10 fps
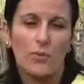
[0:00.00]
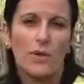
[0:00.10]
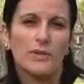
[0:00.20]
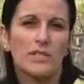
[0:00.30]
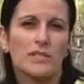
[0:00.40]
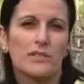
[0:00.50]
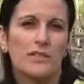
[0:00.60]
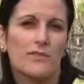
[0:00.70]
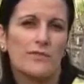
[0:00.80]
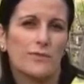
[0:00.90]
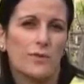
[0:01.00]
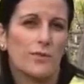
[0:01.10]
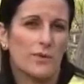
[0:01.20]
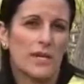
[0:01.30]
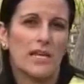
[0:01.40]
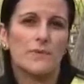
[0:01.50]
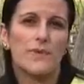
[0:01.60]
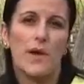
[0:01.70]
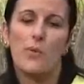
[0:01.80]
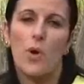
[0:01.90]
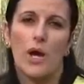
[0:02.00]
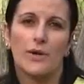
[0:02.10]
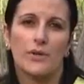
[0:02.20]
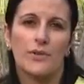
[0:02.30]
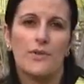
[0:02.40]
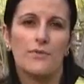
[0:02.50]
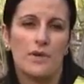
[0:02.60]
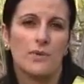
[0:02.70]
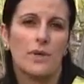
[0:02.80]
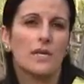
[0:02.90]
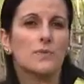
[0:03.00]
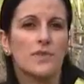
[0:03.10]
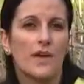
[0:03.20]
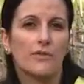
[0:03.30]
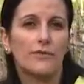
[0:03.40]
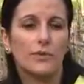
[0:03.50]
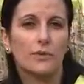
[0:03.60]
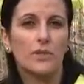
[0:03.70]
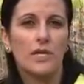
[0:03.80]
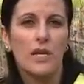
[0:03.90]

One can live for 3 days without water and 3 weeks without food.